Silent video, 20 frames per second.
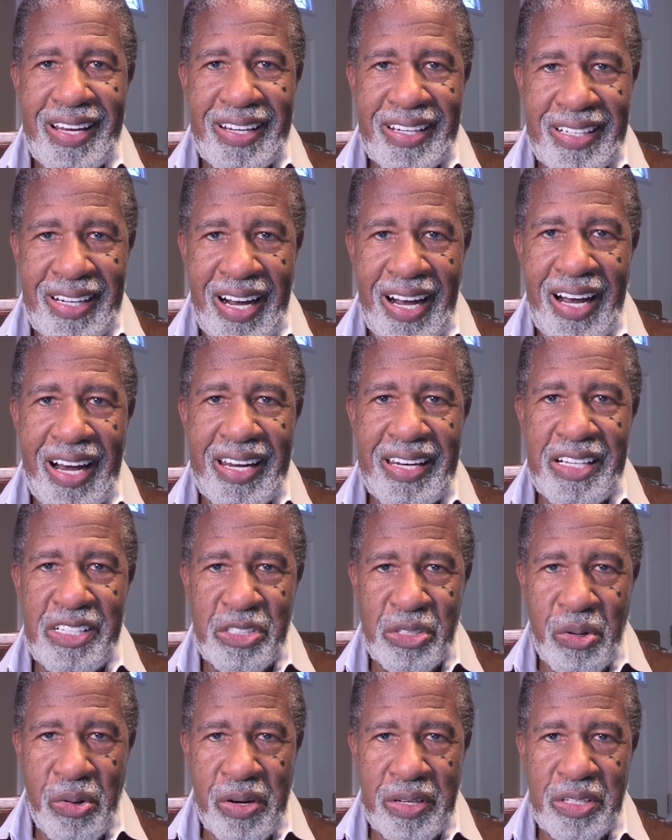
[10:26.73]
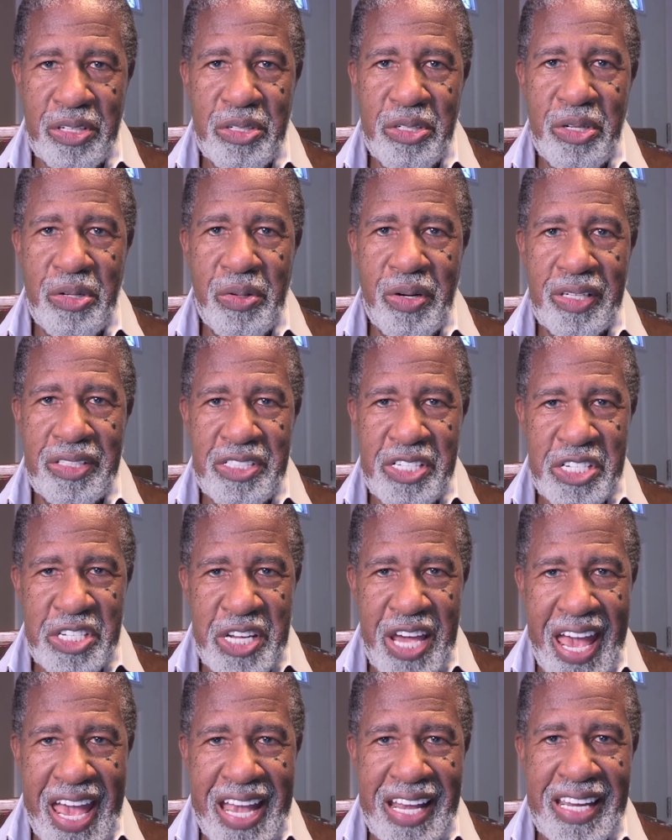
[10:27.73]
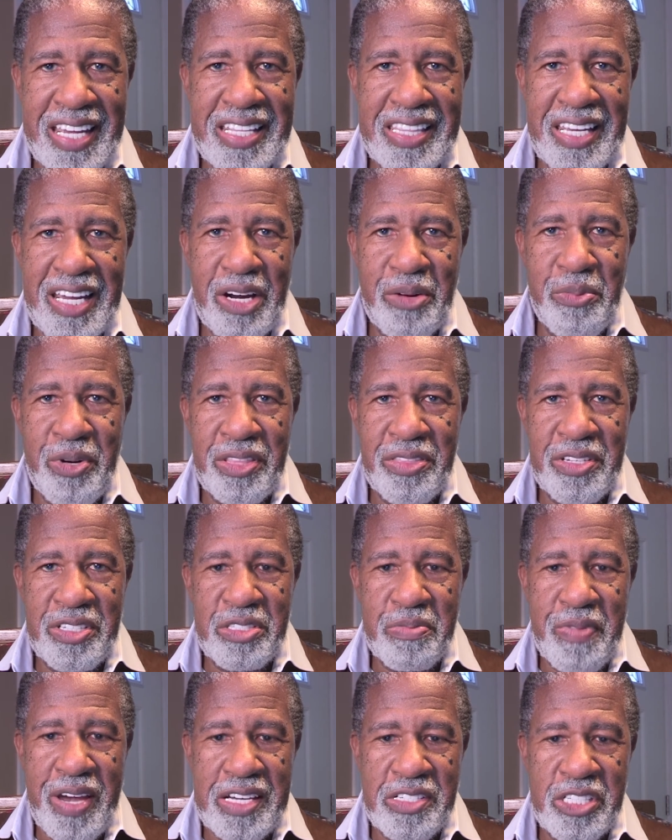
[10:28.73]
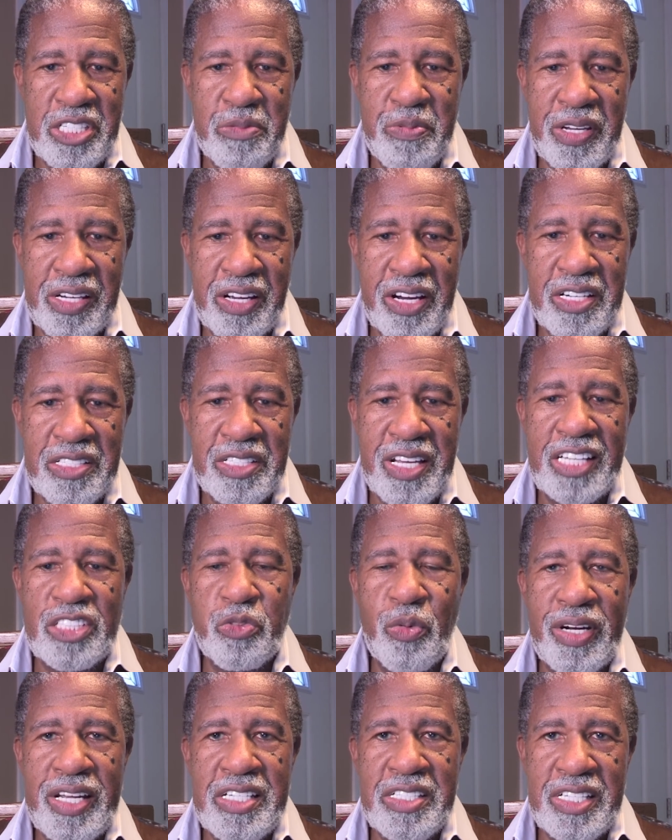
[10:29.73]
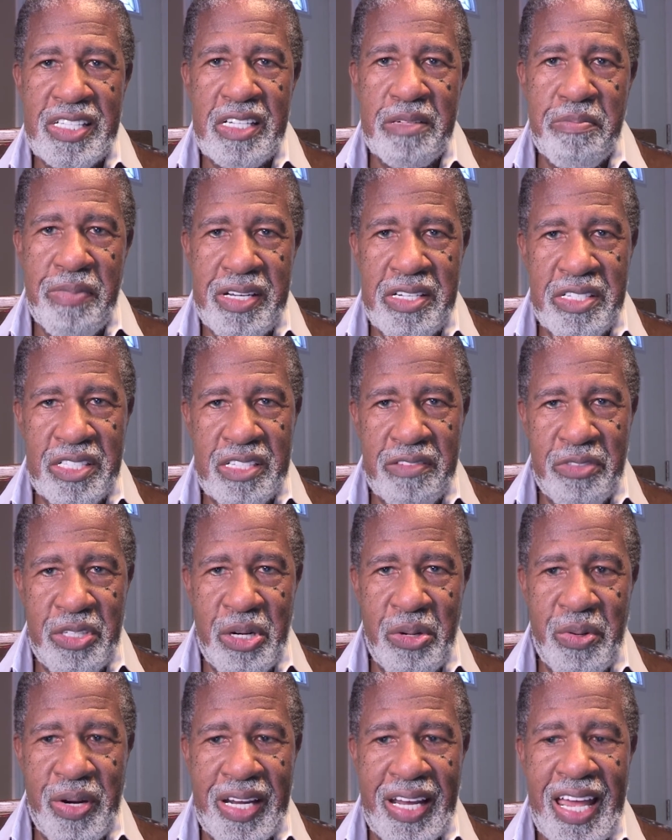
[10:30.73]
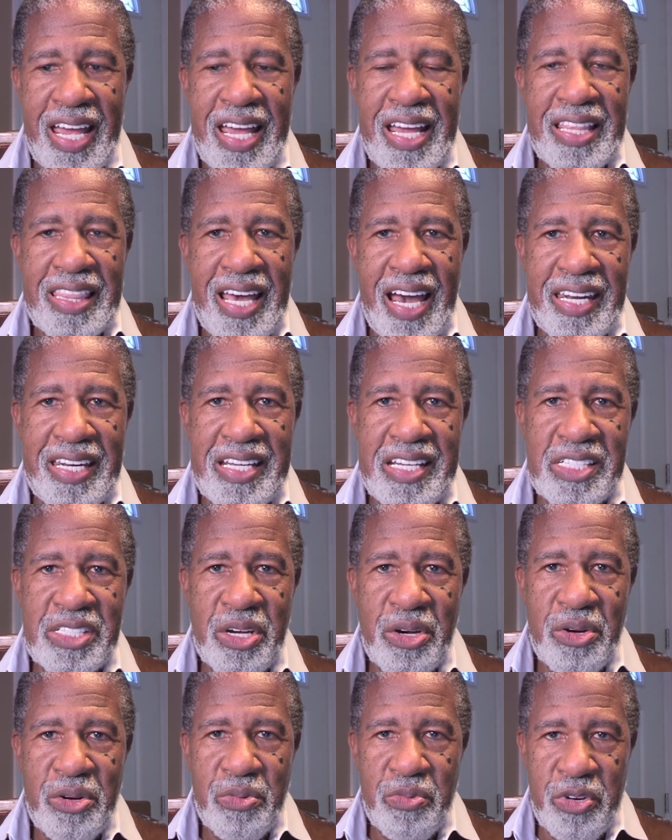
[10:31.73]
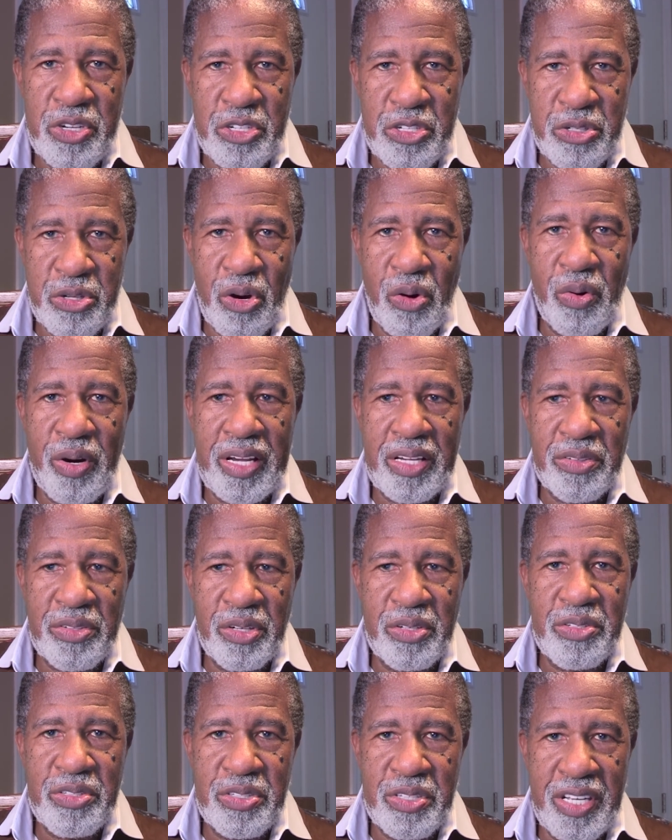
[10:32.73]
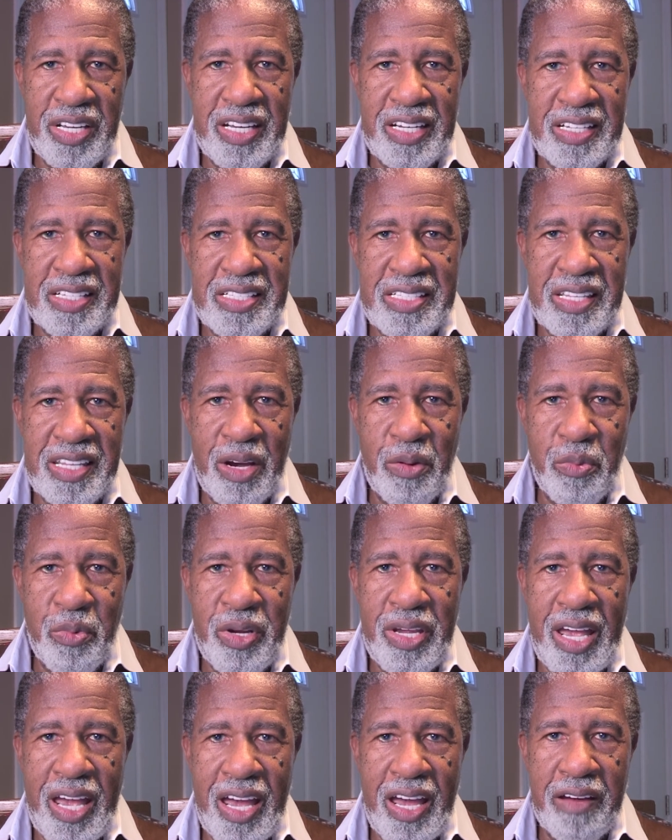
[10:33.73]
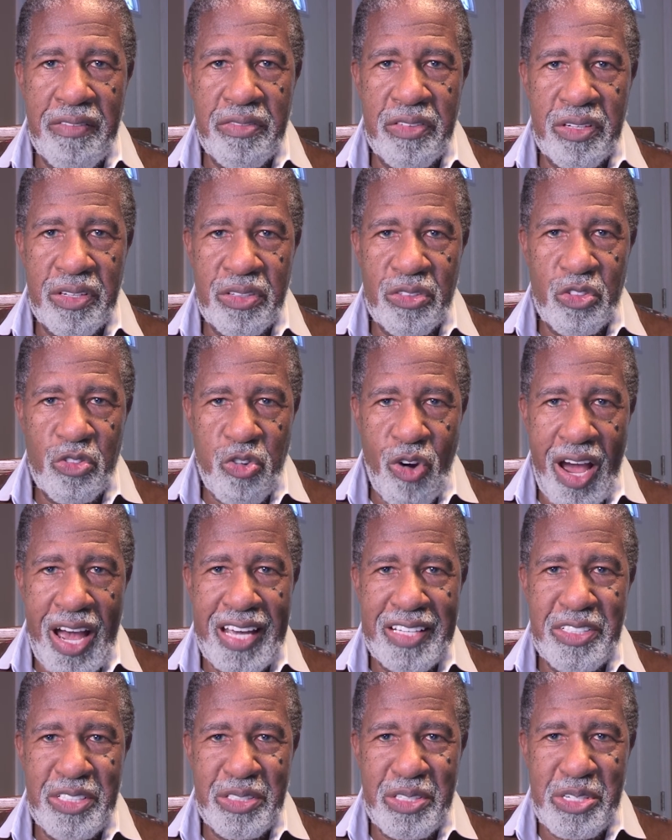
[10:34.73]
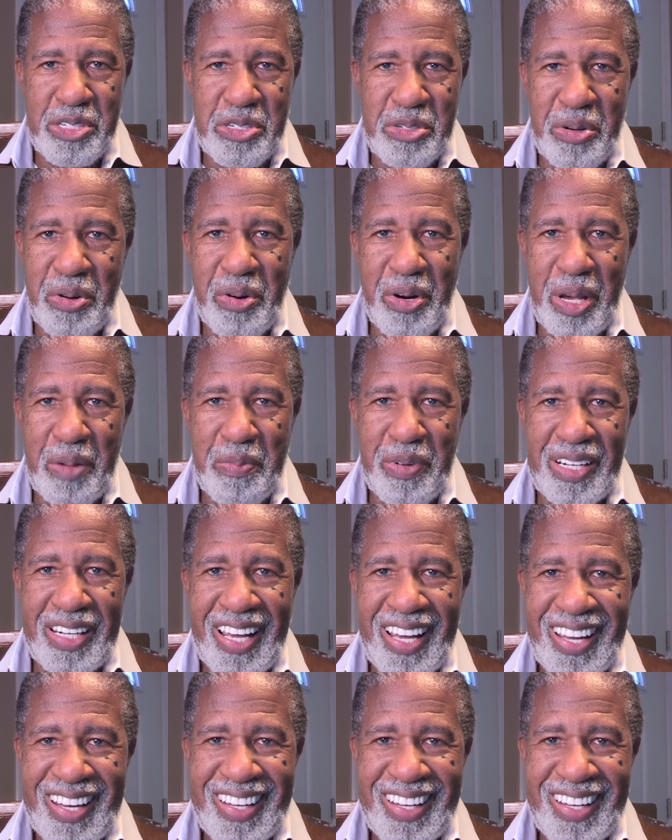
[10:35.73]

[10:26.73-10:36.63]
God is going to do it. Just hang in there with this message, because that's what He's in the business of doing. That is restoring those things that we have try to destroy. But